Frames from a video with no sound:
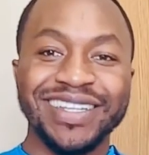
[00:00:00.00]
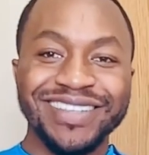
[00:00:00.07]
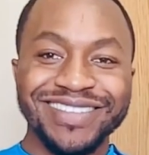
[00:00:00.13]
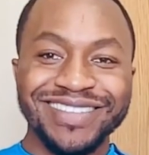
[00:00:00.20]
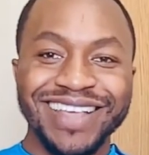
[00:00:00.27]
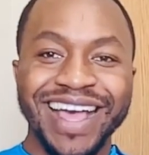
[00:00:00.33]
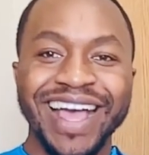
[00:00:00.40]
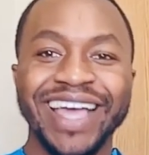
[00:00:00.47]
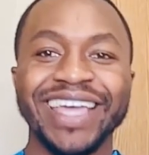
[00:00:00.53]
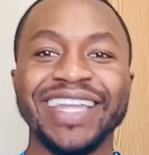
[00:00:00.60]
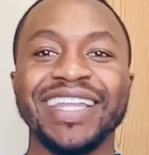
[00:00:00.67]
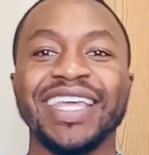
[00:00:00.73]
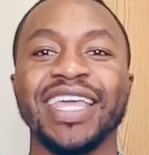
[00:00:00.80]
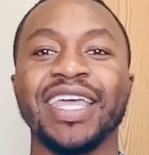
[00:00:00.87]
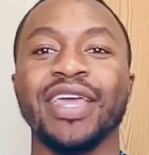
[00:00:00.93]

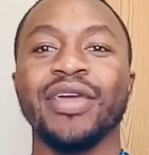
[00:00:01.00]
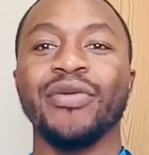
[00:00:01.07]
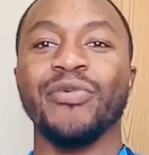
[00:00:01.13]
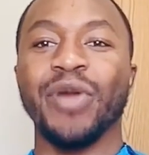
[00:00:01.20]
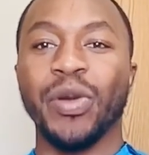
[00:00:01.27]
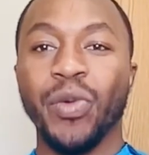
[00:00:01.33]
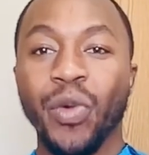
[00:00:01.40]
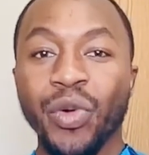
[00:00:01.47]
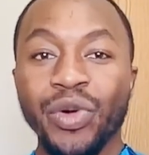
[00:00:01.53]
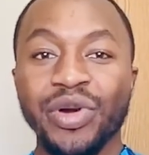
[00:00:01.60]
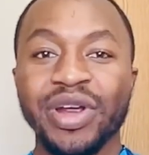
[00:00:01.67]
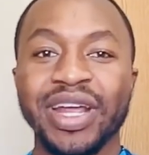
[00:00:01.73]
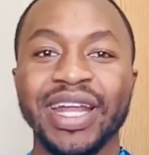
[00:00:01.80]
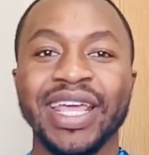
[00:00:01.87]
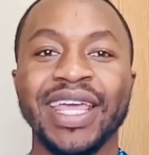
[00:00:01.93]
designing,
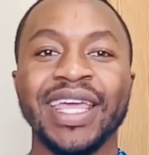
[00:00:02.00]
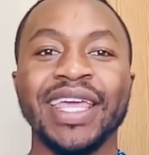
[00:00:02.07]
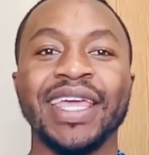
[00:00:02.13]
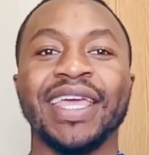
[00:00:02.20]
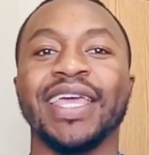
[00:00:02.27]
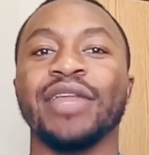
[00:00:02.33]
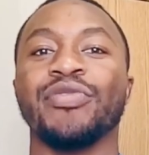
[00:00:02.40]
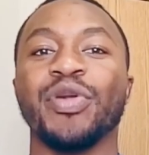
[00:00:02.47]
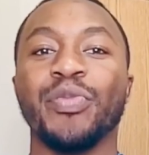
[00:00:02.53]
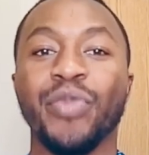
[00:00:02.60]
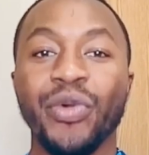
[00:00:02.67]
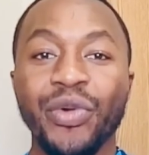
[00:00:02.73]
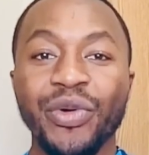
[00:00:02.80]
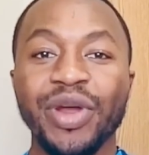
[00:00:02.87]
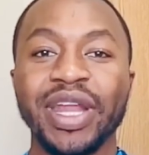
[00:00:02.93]
recording, and
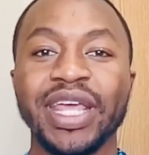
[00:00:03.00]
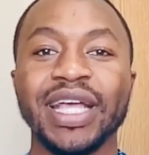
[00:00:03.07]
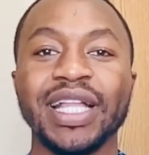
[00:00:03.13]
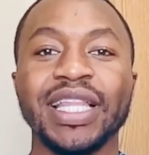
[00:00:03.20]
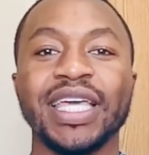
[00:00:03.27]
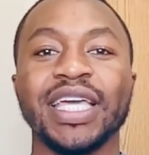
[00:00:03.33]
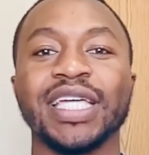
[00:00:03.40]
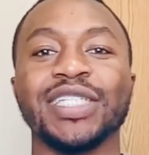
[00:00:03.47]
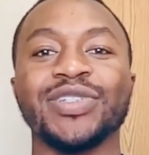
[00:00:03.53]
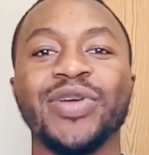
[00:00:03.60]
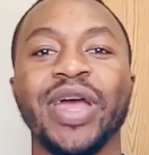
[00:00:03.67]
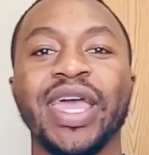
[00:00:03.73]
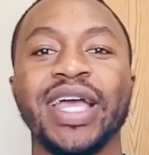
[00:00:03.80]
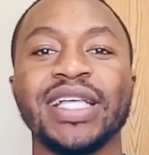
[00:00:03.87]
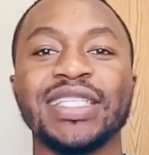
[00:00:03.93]
reporting clinical
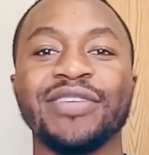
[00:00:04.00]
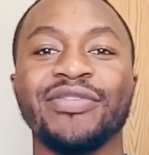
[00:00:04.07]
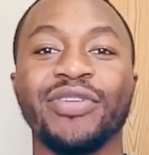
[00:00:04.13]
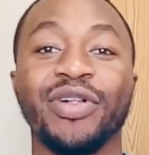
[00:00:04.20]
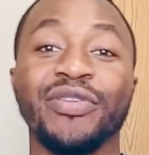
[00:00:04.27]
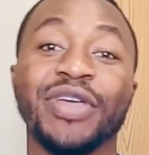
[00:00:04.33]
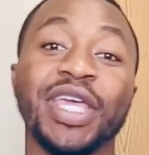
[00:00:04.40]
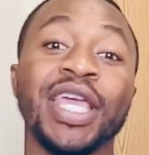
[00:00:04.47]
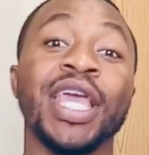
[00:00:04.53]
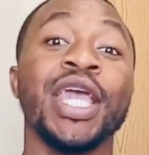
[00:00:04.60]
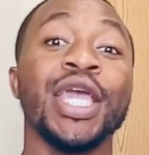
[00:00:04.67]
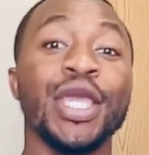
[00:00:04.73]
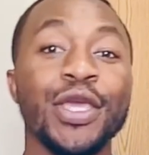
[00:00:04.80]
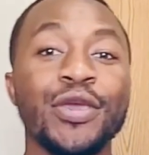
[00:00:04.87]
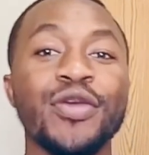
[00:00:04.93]
trials involving
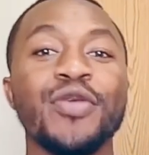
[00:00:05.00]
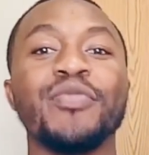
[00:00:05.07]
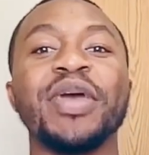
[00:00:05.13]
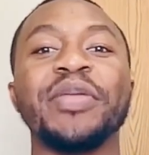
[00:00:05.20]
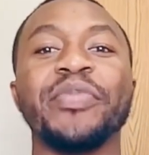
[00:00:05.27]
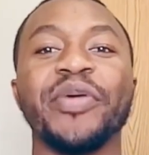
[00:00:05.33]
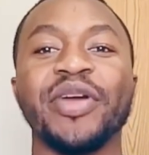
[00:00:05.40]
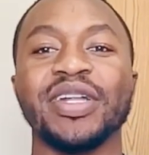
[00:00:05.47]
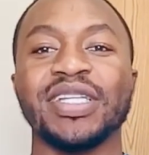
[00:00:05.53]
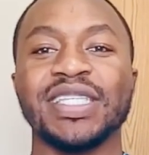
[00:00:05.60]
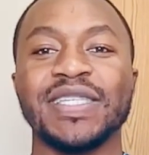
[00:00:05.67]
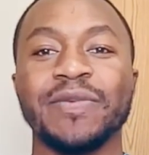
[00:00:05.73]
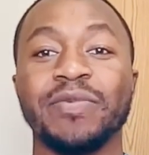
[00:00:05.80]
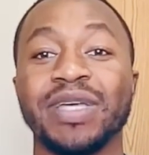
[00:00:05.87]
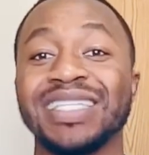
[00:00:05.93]
human
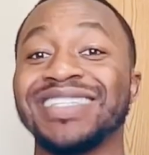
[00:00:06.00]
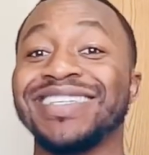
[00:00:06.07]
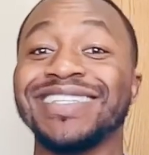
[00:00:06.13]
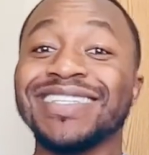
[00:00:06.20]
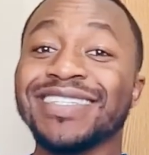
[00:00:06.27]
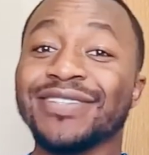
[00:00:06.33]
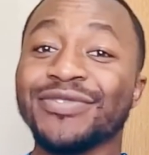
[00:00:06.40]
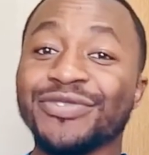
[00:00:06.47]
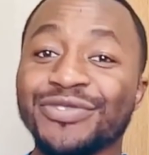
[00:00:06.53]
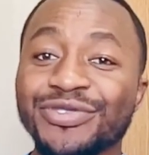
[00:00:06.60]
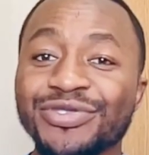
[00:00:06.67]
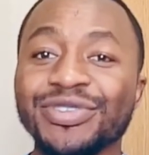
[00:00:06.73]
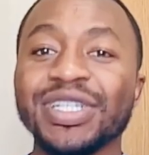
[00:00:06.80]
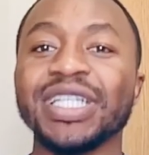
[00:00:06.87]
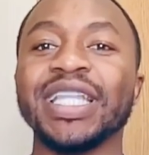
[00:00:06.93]
participants. This is
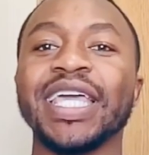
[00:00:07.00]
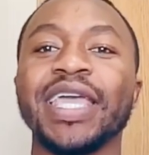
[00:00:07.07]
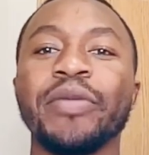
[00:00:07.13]
really